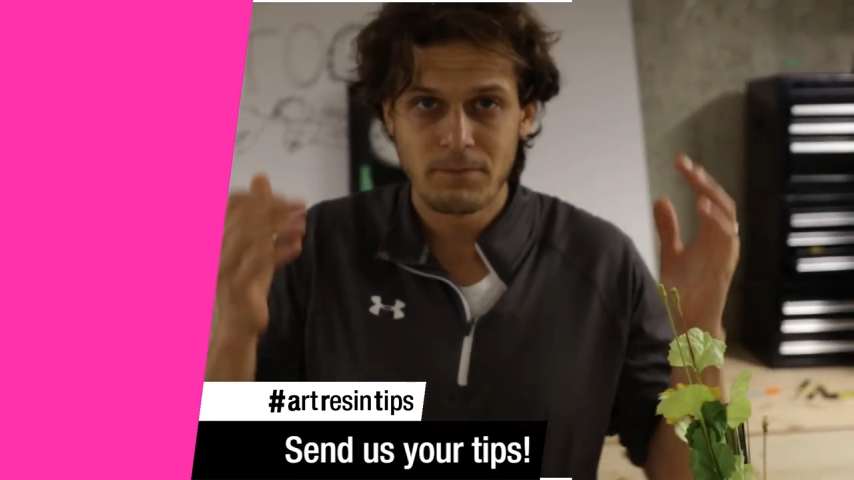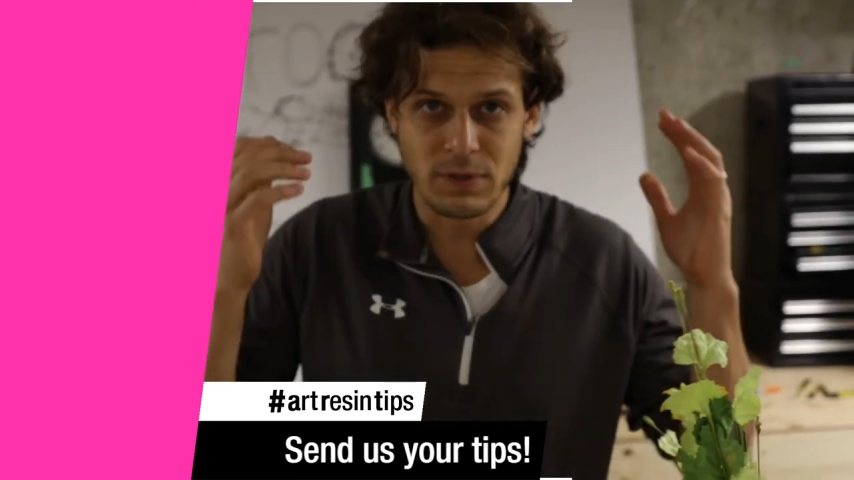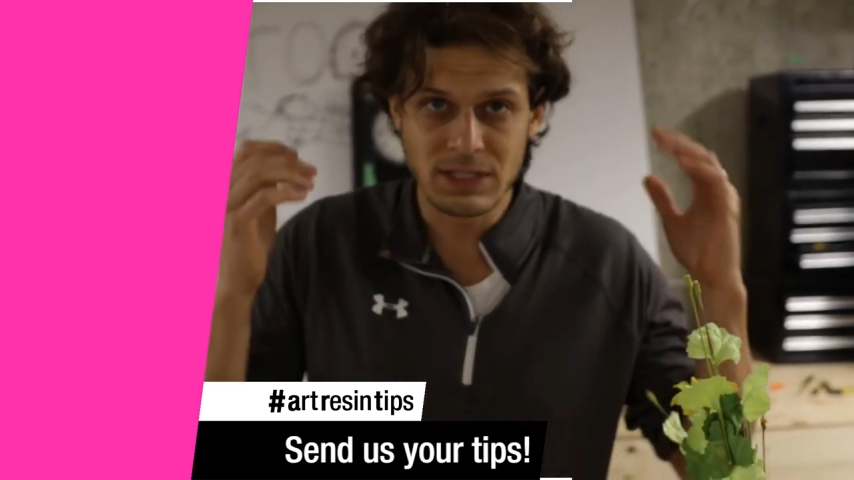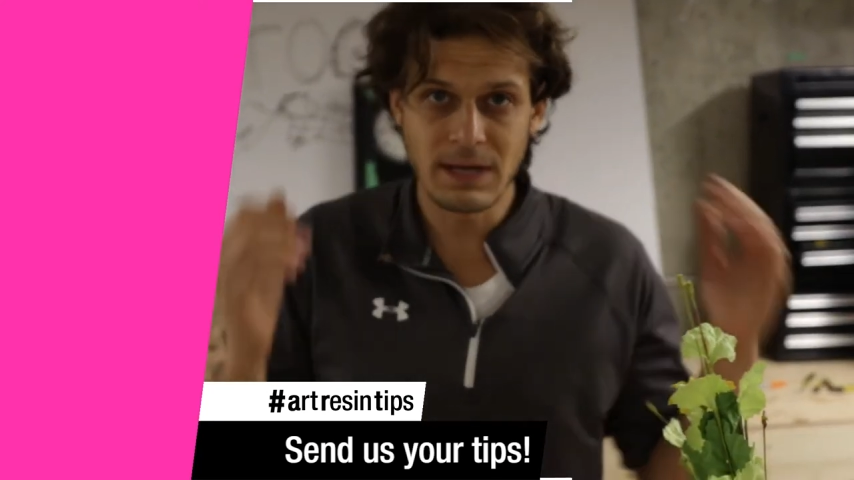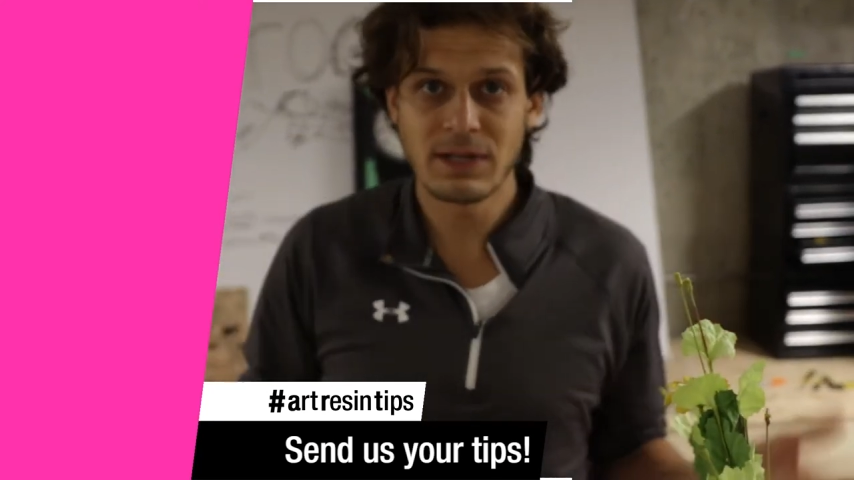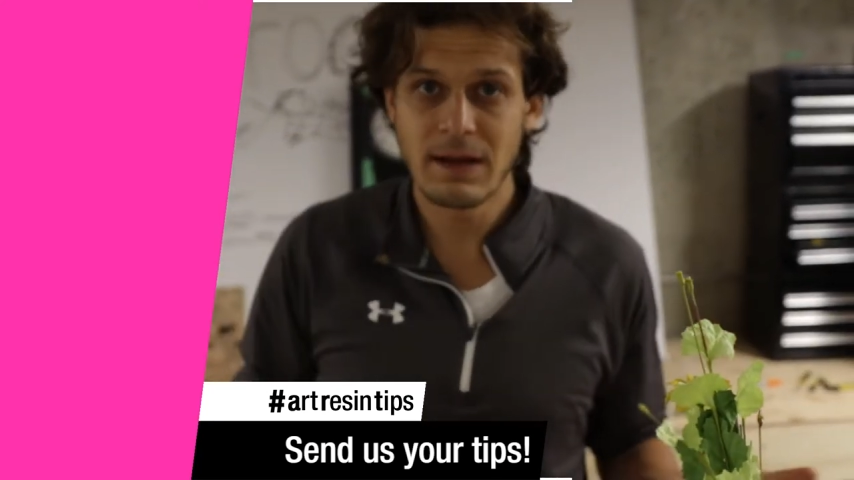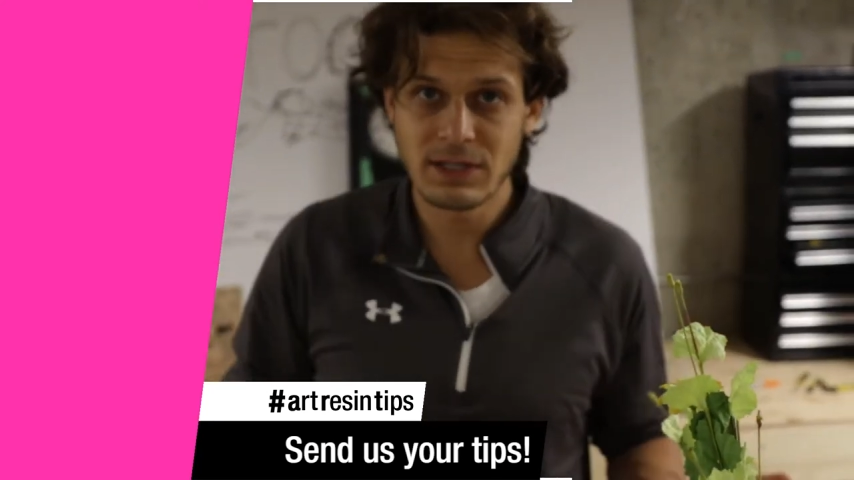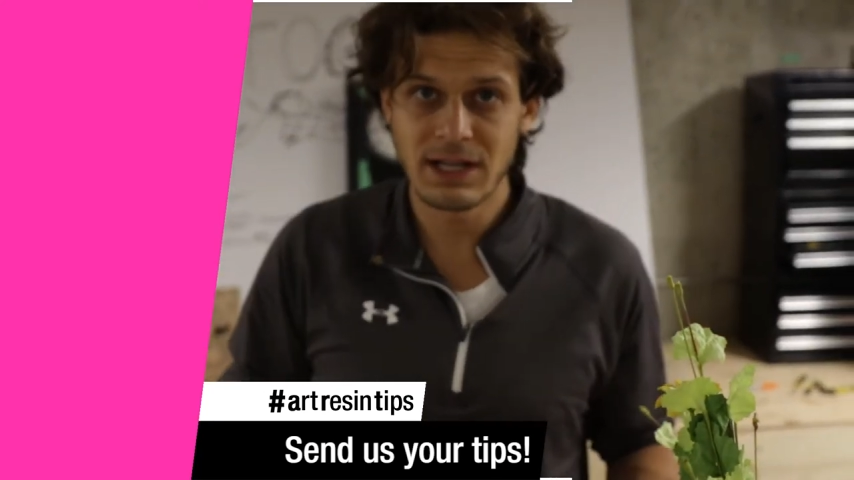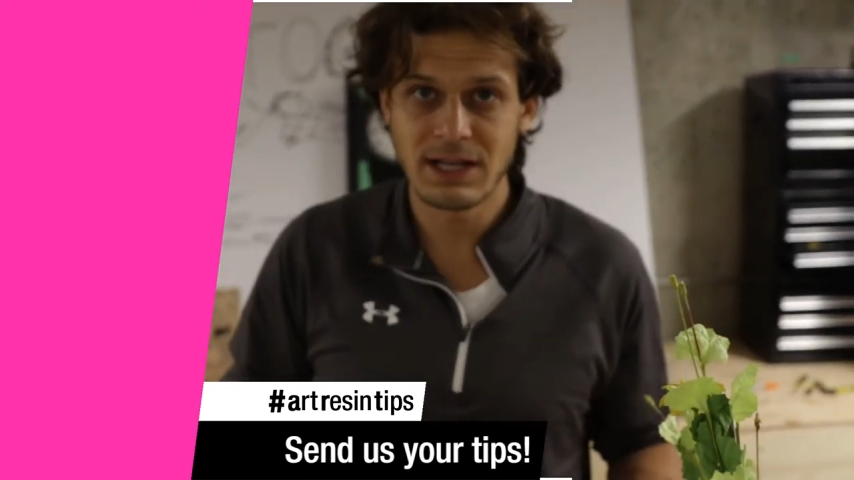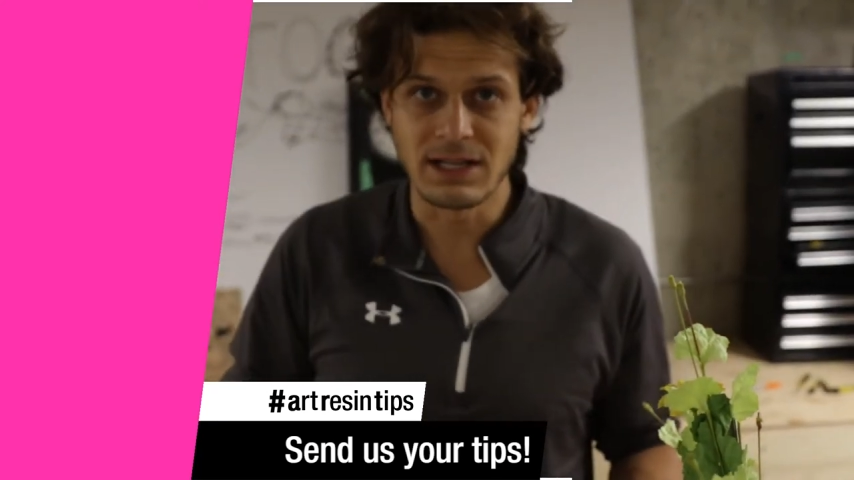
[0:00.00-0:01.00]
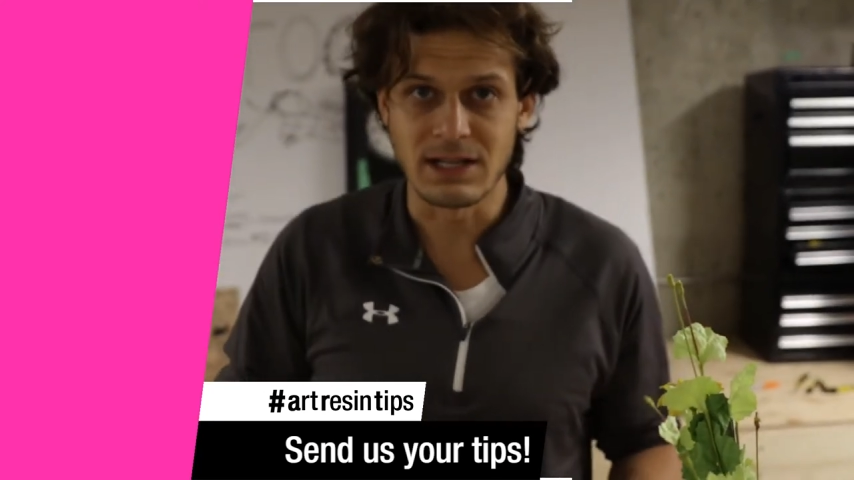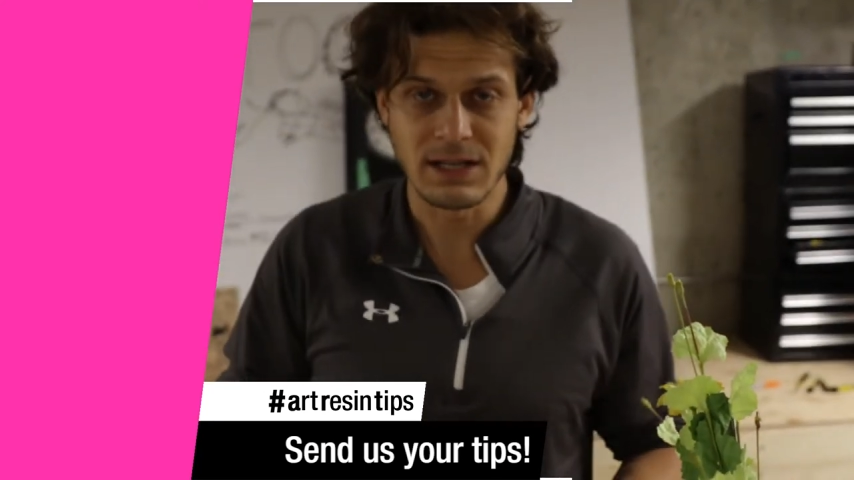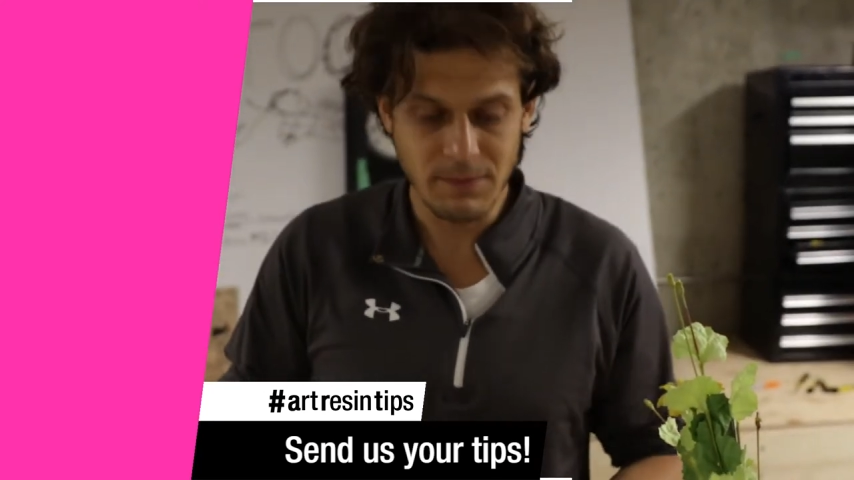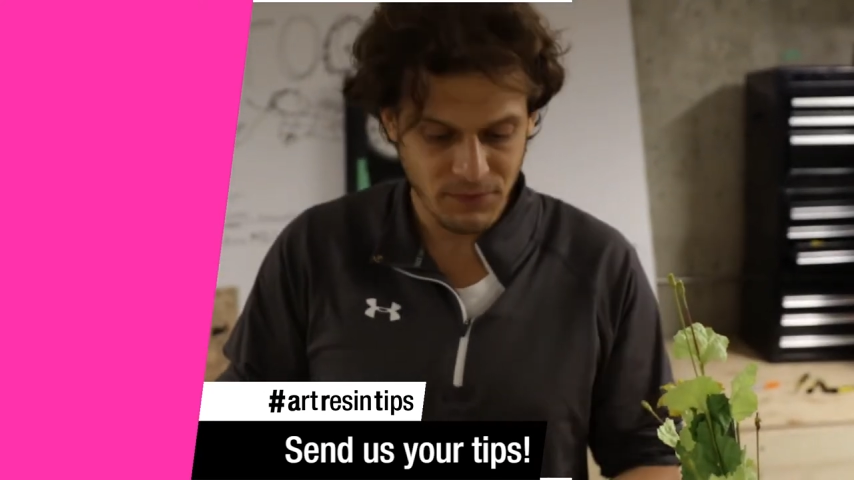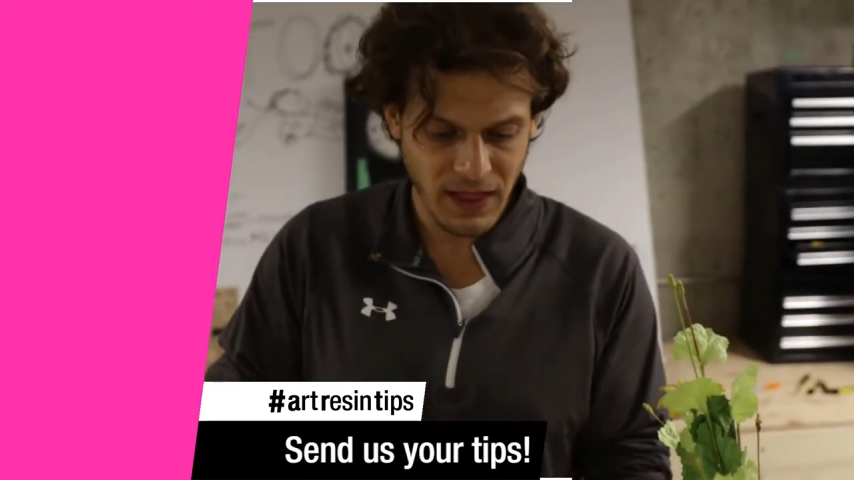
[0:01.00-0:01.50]
but sometimes it doesn't.
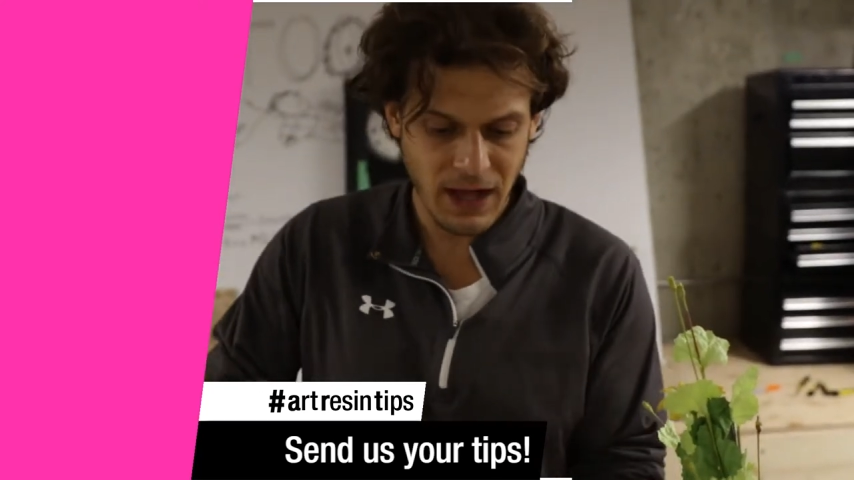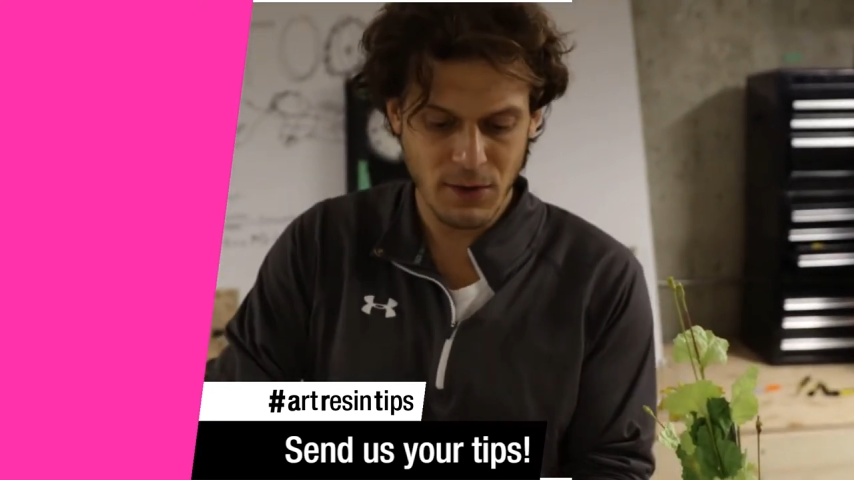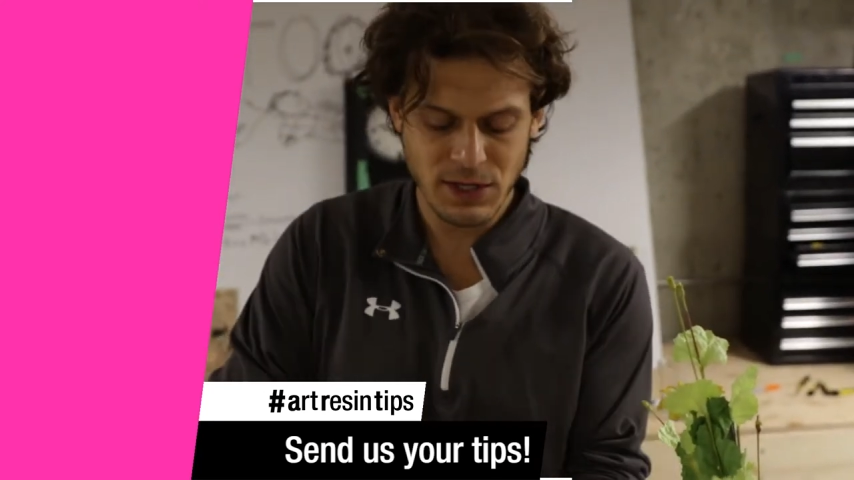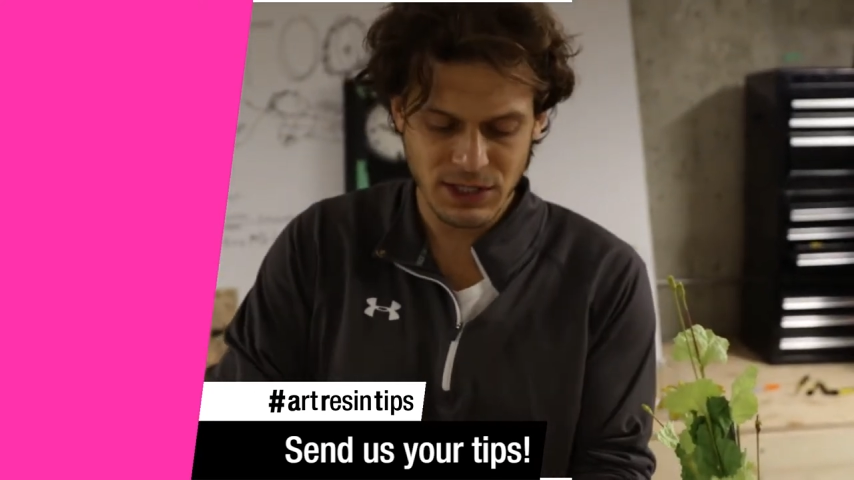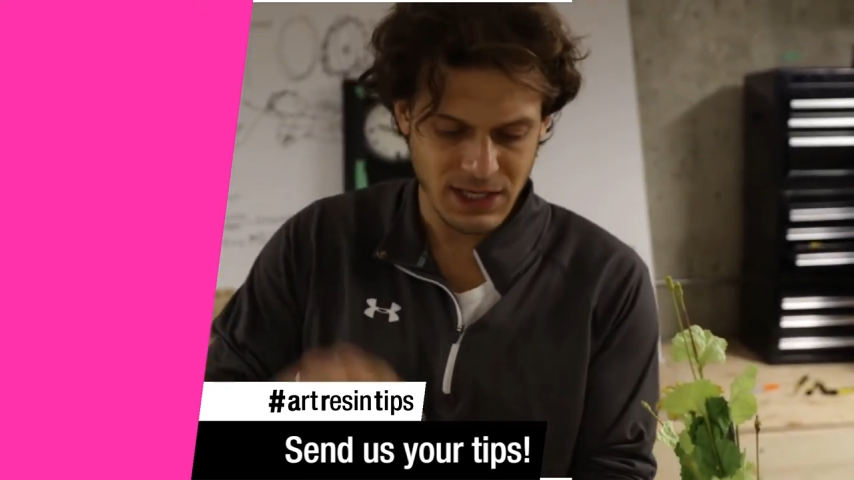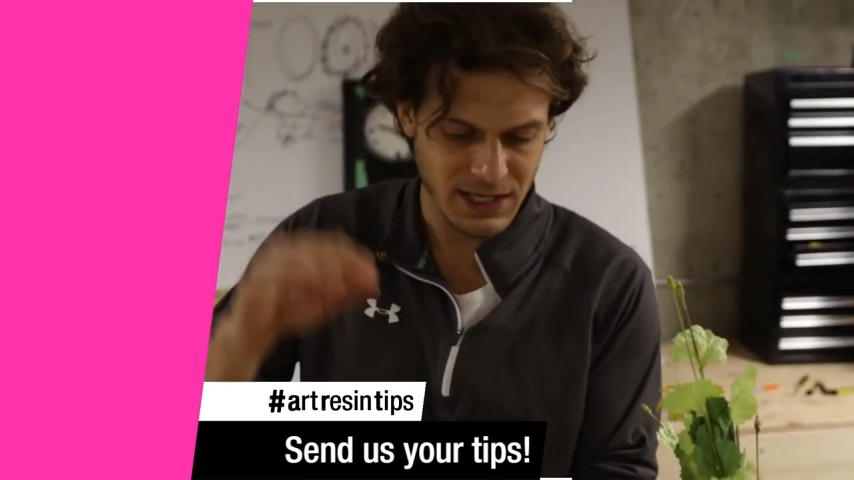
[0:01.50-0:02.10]
Some flowers,